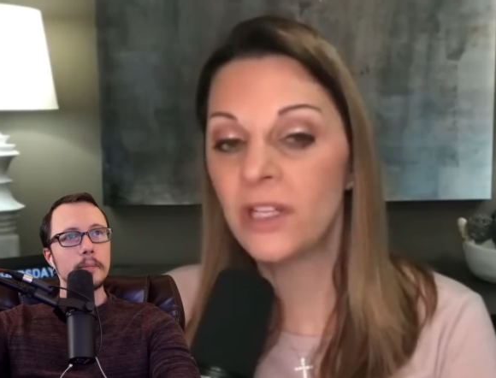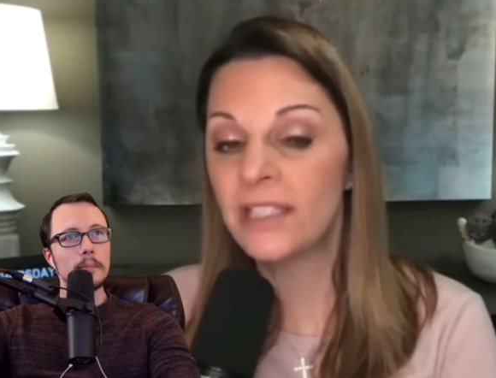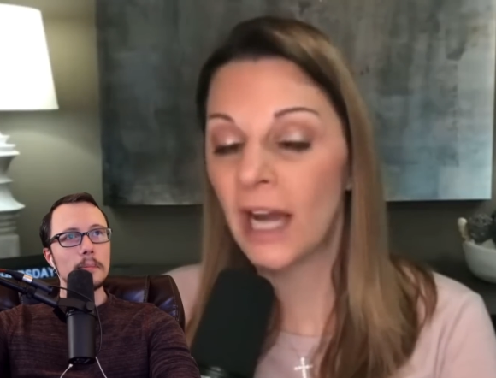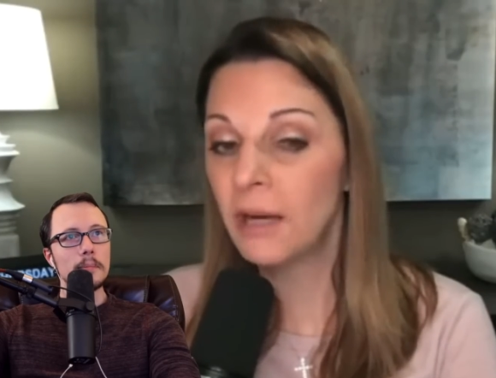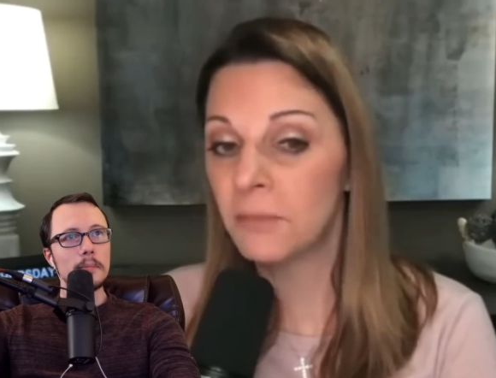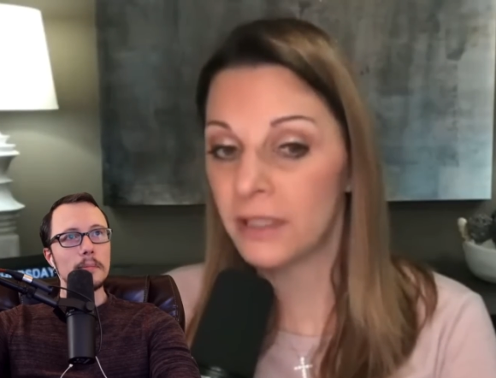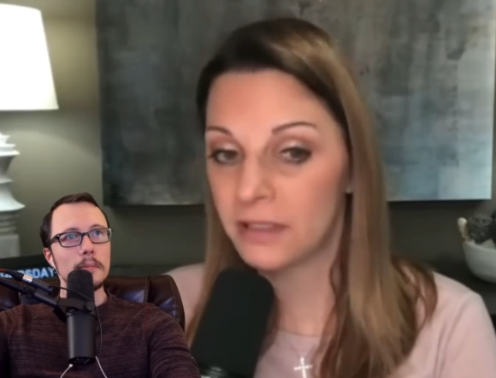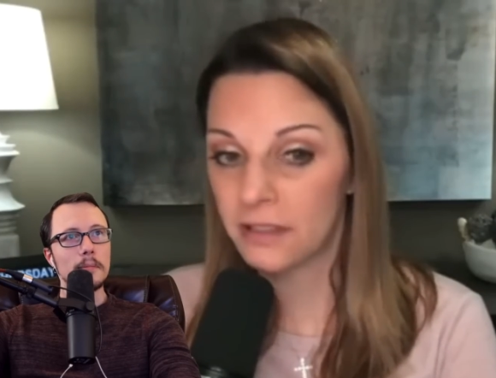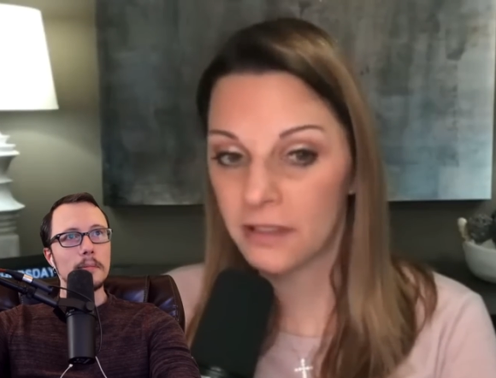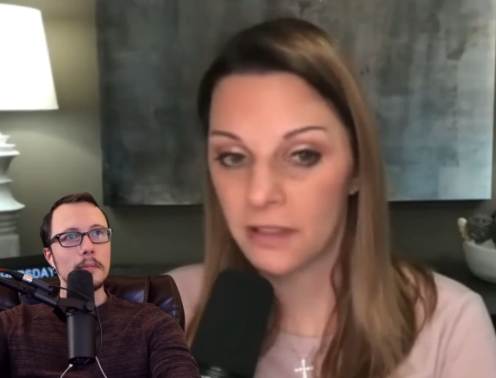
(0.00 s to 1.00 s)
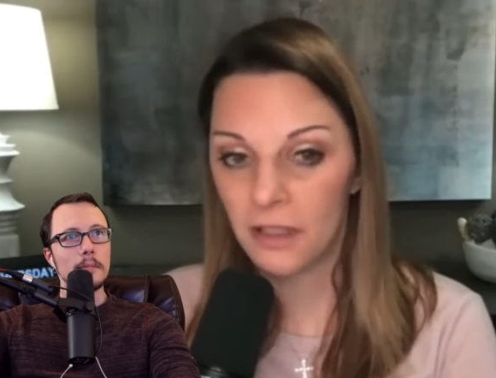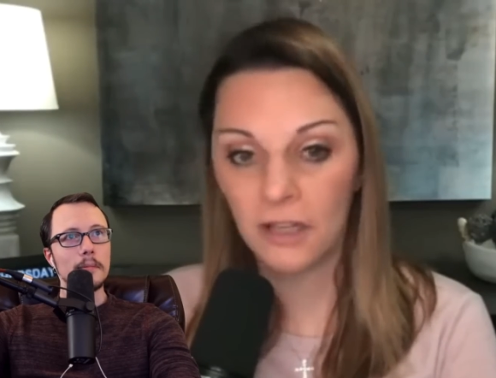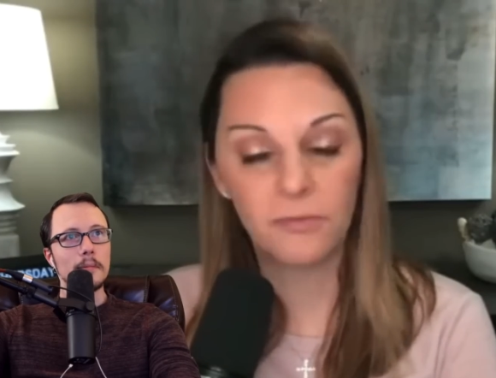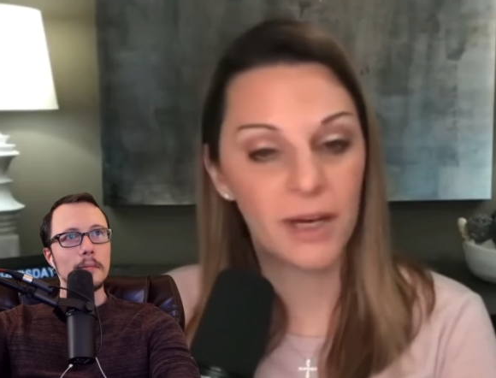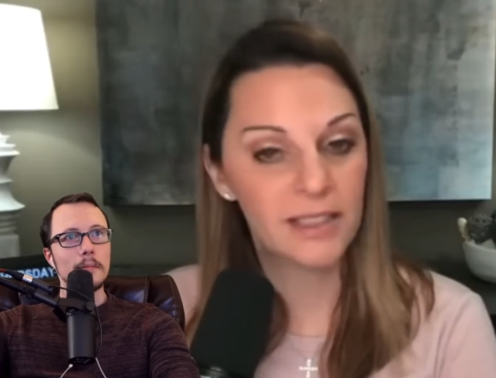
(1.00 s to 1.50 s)
Speaker 1: indictment of
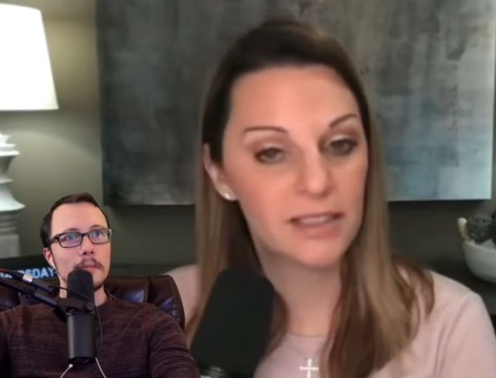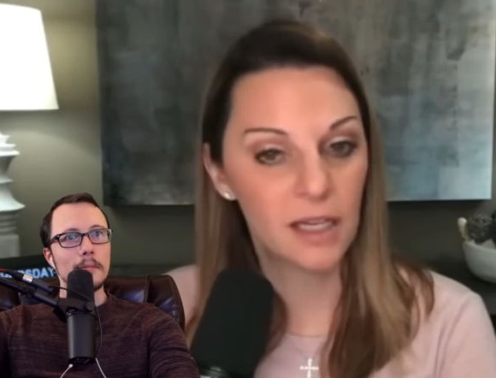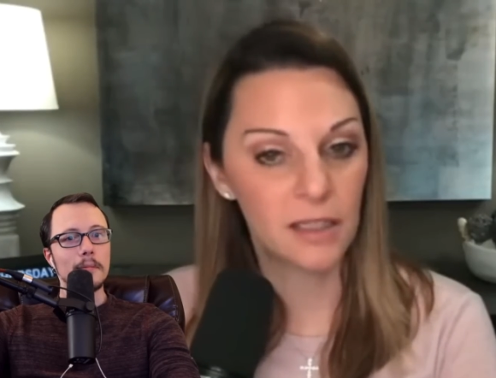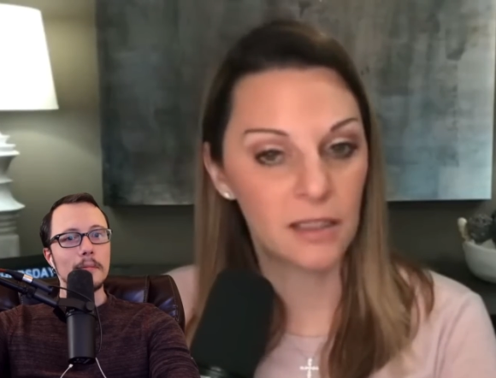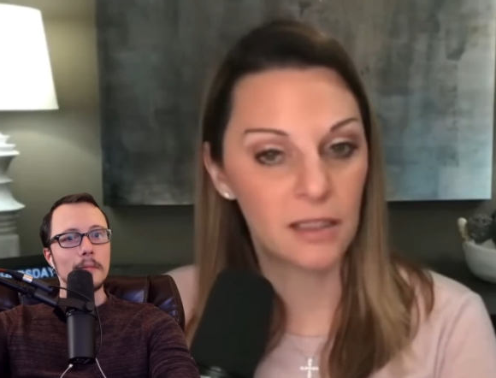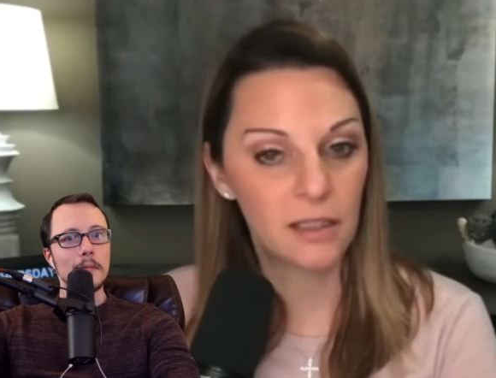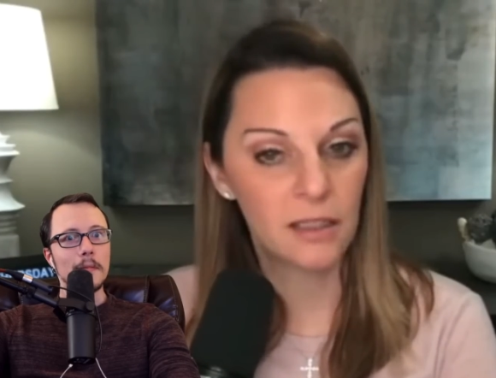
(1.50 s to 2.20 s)
my son.